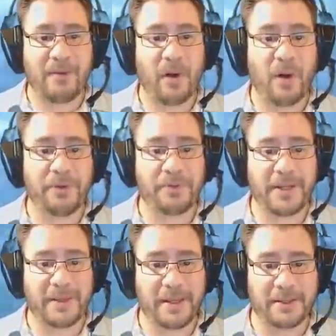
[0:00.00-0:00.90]
all 3
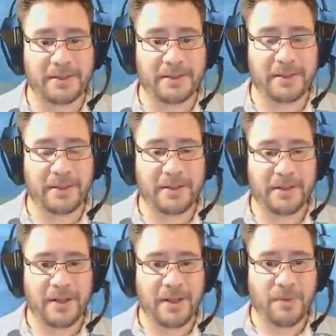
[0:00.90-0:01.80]
things.
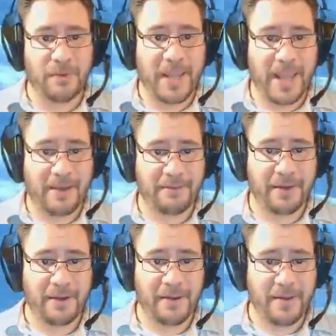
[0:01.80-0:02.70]
We have
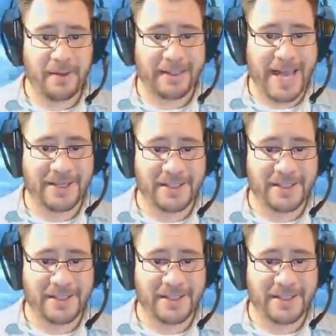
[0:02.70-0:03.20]
the last